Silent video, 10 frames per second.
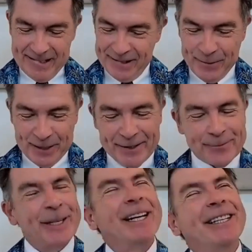
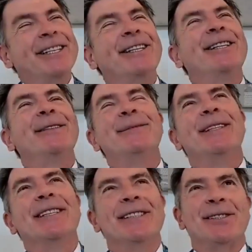When I hear
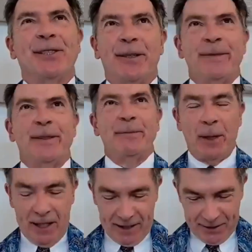a conservative
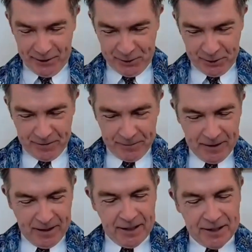politician
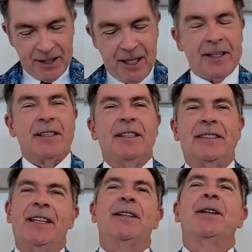say that the
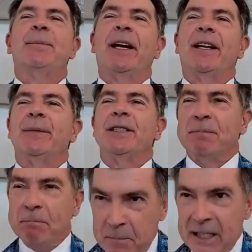10 Commandments
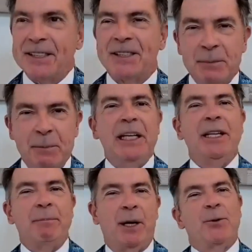must
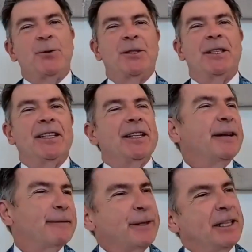be posted in
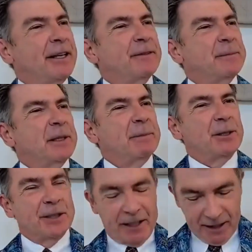every government
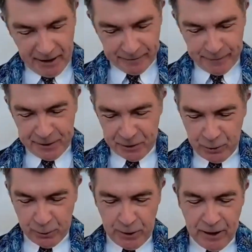building and every
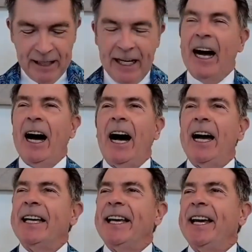school,
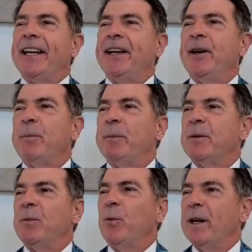I can't help
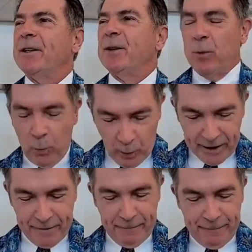but wonder
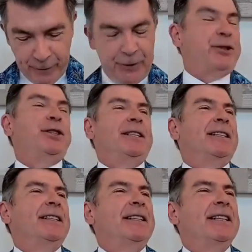what
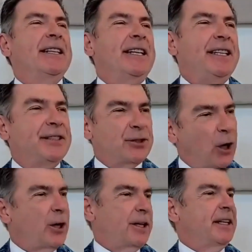version he's
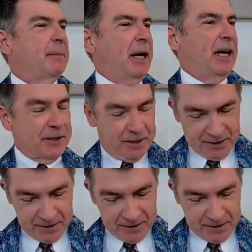talking about.